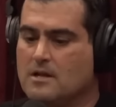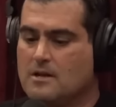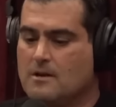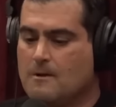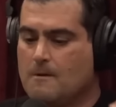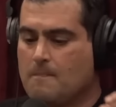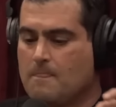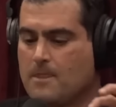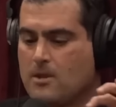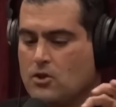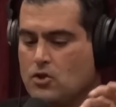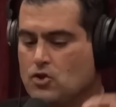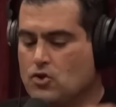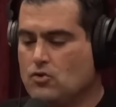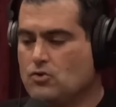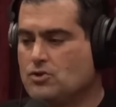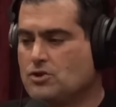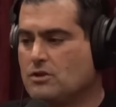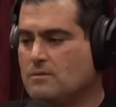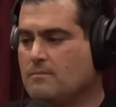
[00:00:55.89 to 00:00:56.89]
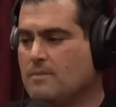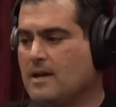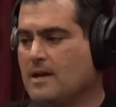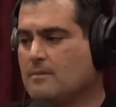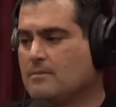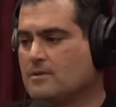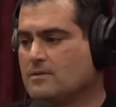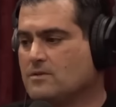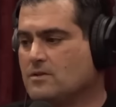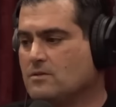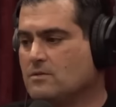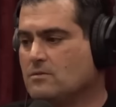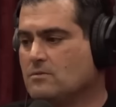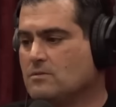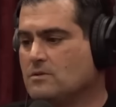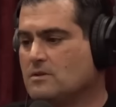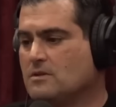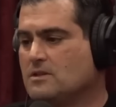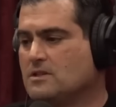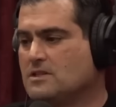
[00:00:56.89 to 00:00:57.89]
Okay you should be able
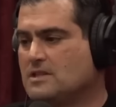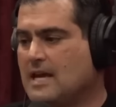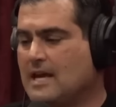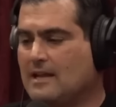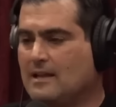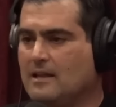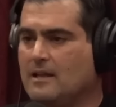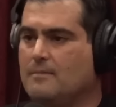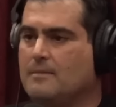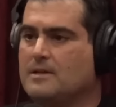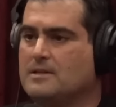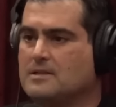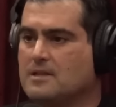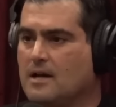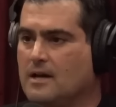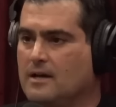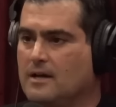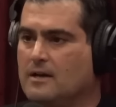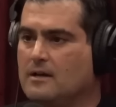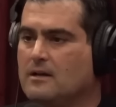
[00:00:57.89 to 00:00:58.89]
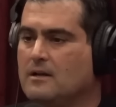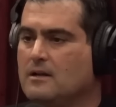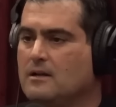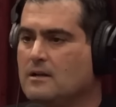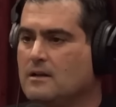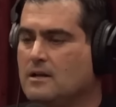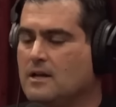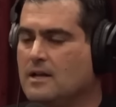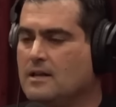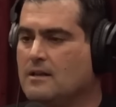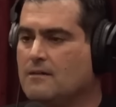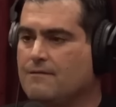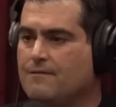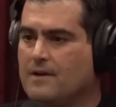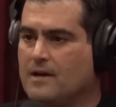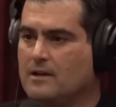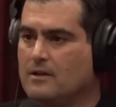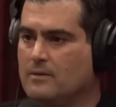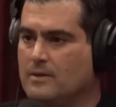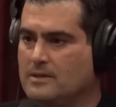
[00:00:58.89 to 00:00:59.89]
to set limits on it in the
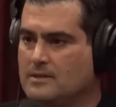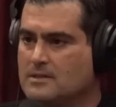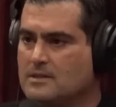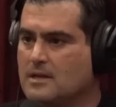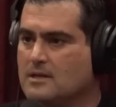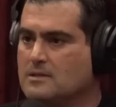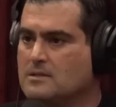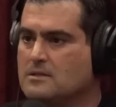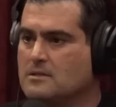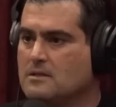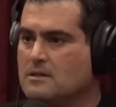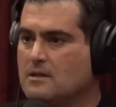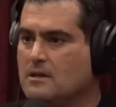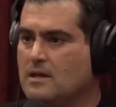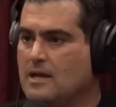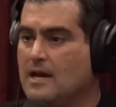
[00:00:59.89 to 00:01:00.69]
following sense.